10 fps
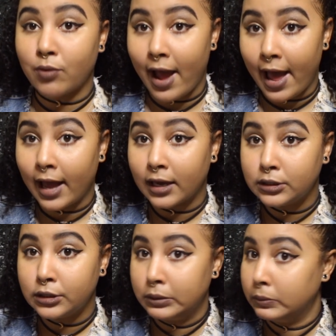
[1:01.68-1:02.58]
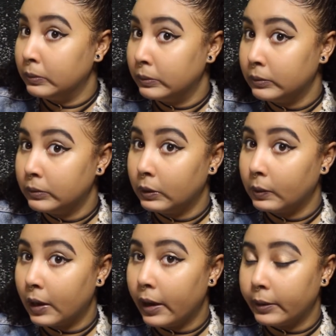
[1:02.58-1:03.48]
Dragged.
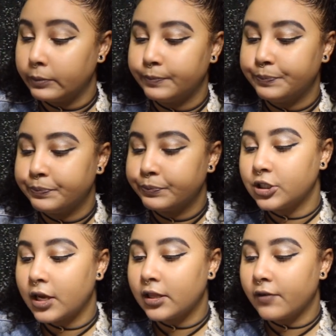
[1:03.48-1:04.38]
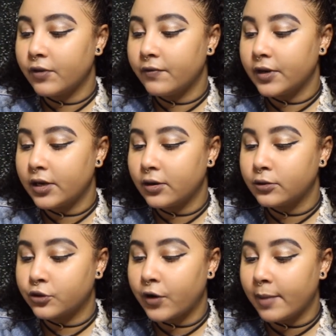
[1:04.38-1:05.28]
Okay. Aja, I love your
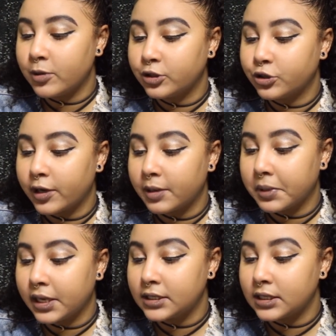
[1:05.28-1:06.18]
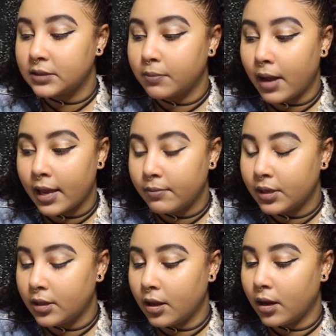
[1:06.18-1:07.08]
videos. Grab your drink because this might
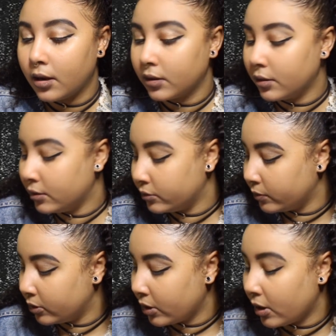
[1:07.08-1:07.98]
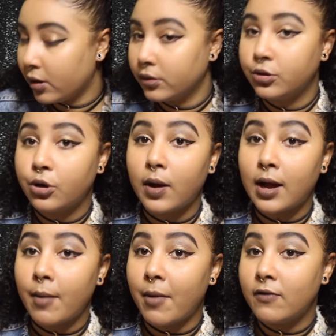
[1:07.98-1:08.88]
be long. Oh, well, girl, you know,
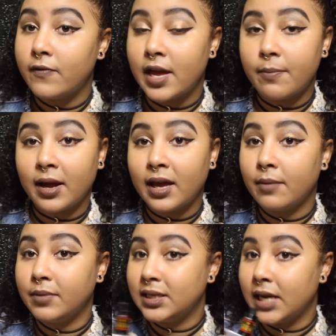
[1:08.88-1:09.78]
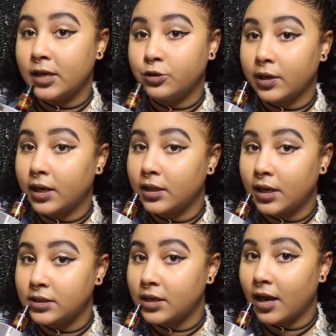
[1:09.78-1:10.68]
I got my vape. I can't be day drinking.
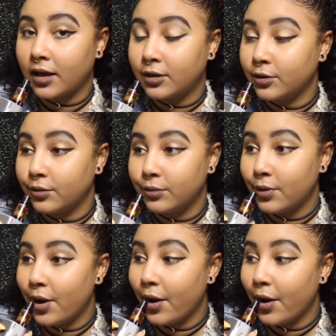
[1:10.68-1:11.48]
That's not cute.